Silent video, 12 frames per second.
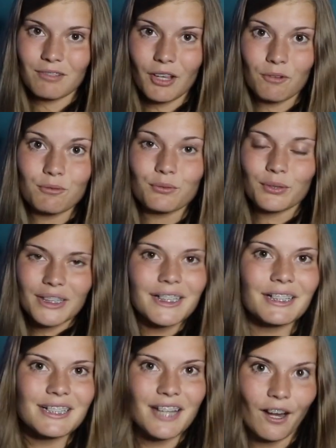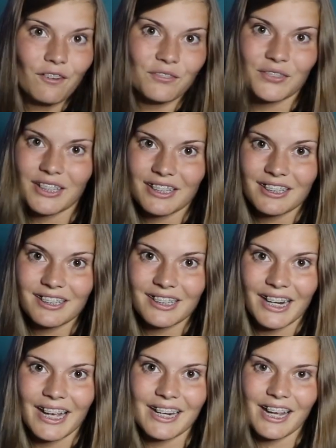a really tough
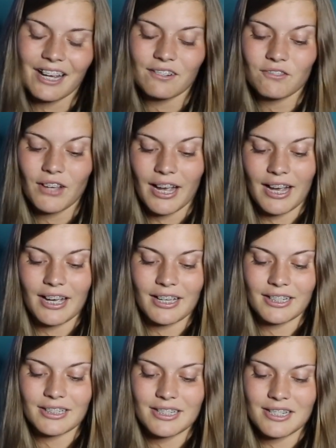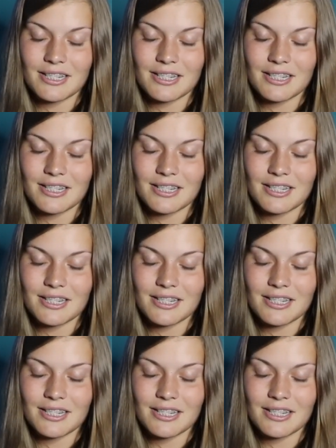year, and I've had